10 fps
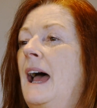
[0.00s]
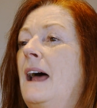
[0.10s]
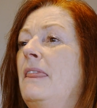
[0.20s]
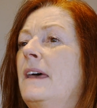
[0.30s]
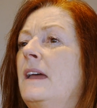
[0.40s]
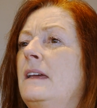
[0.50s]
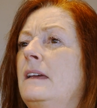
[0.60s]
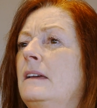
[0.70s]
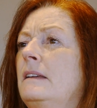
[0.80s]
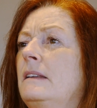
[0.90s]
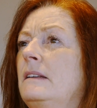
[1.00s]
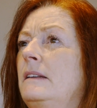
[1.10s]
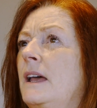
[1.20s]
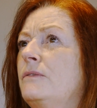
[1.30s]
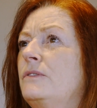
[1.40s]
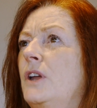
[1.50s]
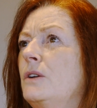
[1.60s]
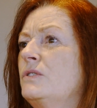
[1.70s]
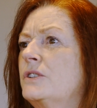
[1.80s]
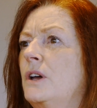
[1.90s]
And they left
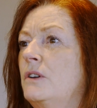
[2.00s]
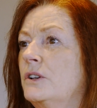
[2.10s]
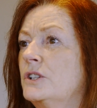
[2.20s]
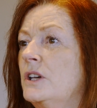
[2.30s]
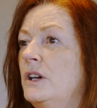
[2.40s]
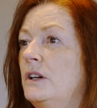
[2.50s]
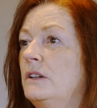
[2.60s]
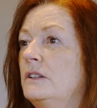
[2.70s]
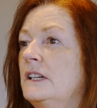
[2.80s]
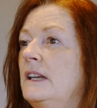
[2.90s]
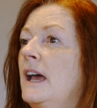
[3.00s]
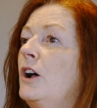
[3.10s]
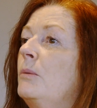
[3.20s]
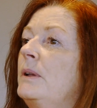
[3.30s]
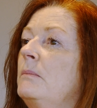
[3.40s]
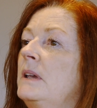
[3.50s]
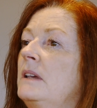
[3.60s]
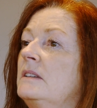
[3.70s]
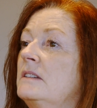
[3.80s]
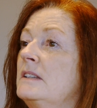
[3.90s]
no stone unturned in helping
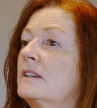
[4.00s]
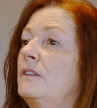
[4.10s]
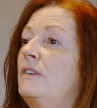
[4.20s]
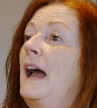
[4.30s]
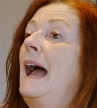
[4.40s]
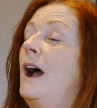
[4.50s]
me to discover